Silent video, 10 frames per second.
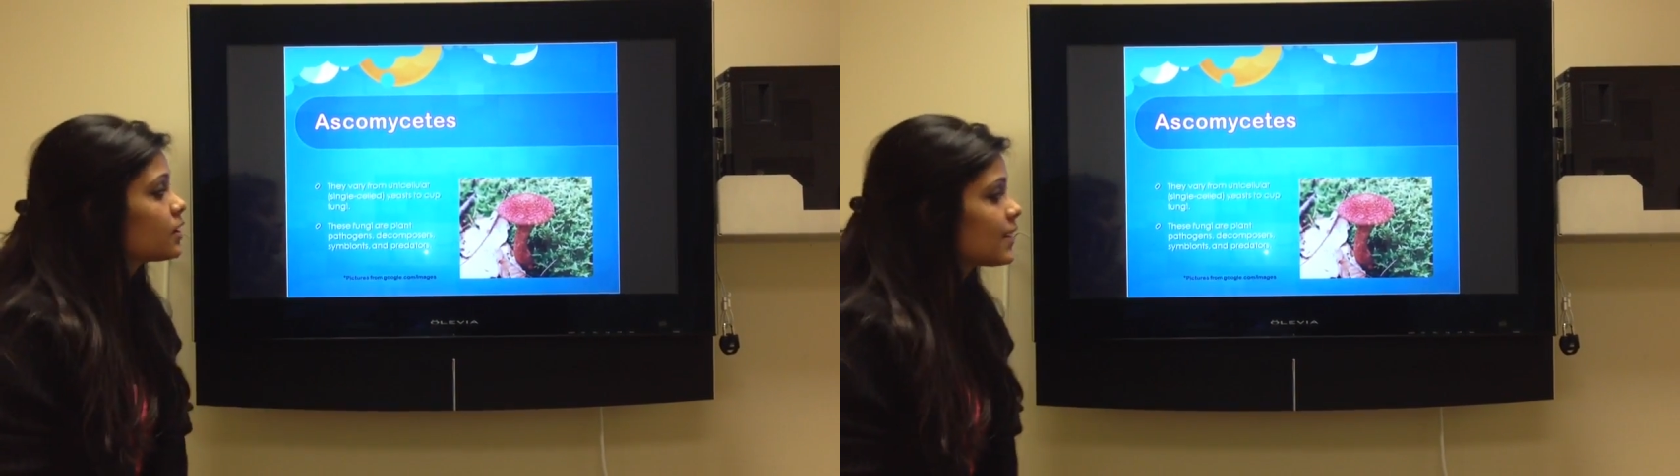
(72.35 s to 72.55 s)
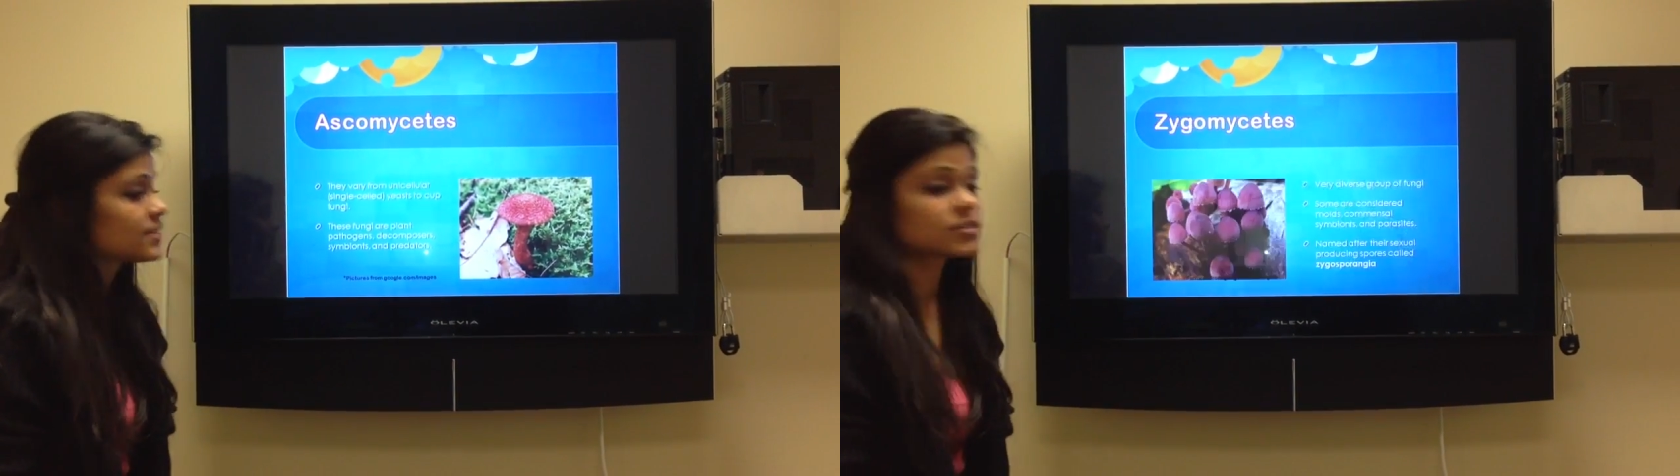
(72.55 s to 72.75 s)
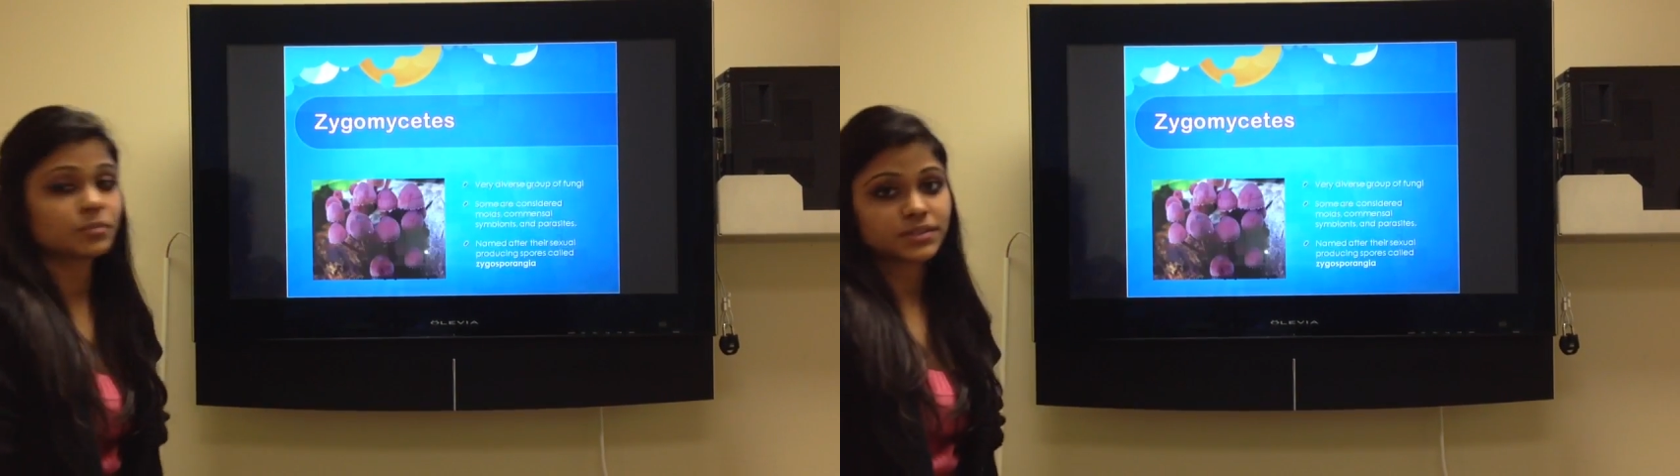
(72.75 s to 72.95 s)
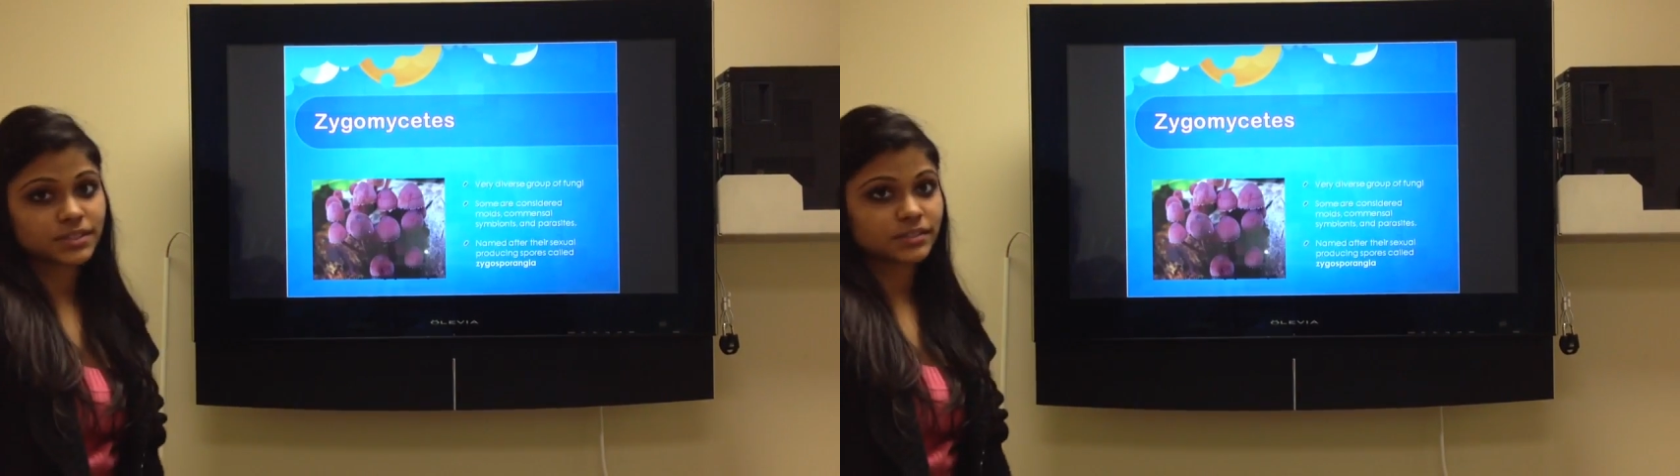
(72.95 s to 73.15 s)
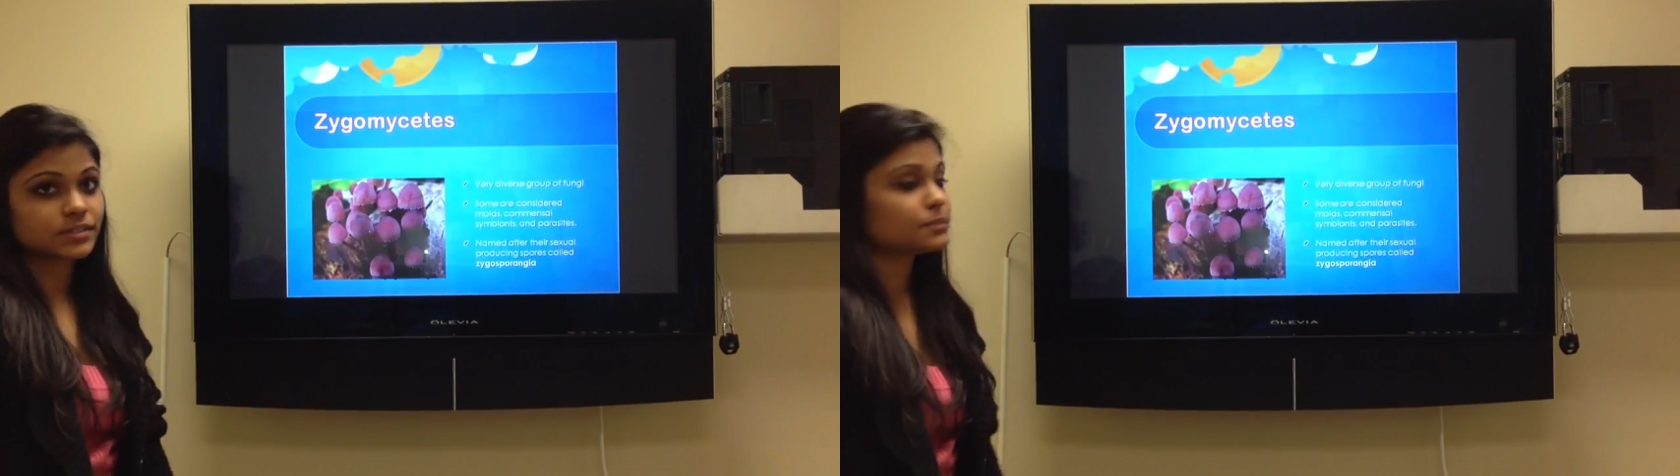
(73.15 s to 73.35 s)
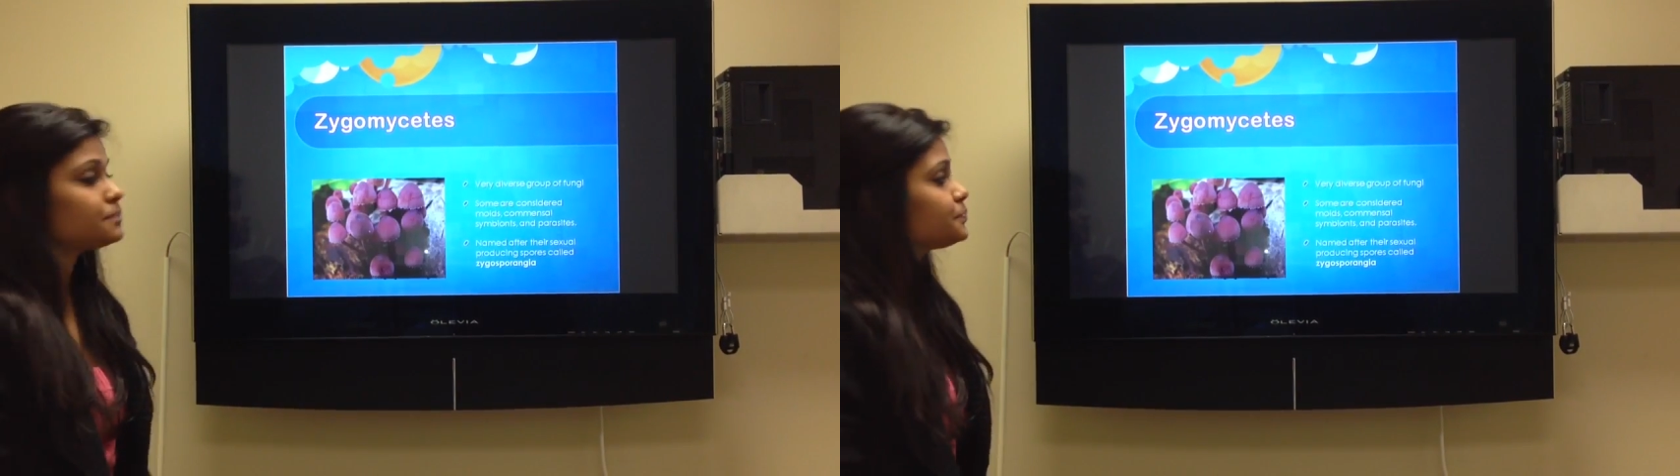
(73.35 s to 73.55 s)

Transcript: of ascomycetes.